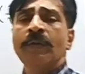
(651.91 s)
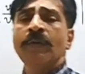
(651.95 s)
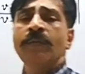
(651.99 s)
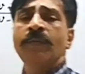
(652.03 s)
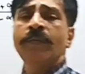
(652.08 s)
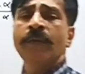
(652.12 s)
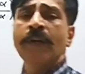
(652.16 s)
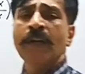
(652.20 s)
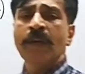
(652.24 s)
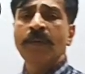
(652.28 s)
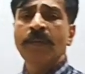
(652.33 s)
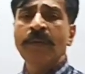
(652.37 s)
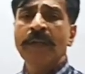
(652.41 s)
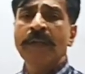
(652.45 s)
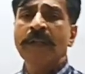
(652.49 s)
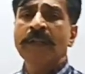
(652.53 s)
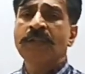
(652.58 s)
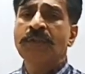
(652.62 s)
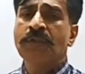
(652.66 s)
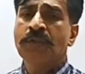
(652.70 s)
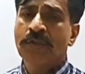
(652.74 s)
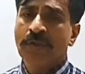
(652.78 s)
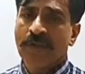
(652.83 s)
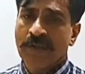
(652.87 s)
following a
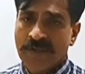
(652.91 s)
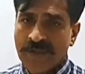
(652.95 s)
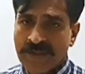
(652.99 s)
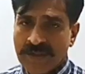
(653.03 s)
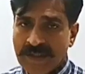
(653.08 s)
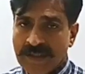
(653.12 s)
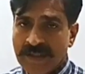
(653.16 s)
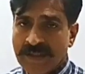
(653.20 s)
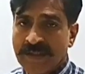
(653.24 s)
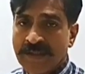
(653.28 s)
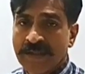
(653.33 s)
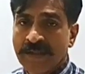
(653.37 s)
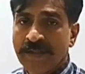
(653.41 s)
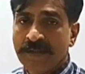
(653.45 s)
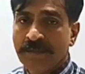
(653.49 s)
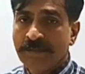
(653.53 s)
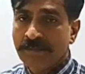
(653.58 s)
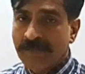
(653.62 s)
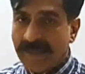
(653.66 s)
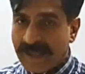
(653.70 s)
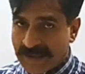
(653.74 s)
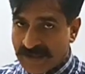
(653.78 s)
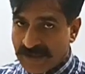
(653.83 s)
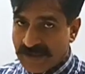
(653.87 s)
shortcut
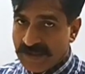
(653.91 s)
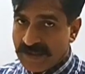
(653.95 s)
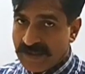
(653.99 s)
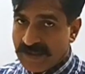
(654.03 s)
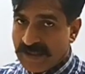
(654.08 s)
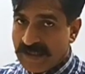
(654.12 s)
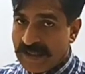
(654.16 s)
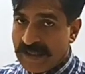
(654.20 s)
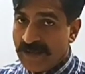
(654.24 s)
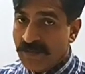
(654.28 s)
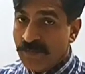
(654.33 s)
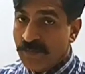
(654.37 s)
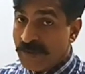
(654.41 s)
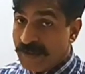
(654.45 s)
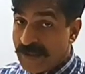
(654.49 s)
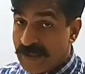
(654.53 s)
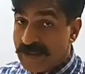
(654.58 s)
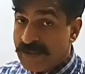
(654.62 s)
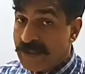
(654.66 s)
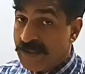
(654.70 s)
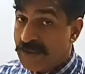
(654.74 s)
method. And what is the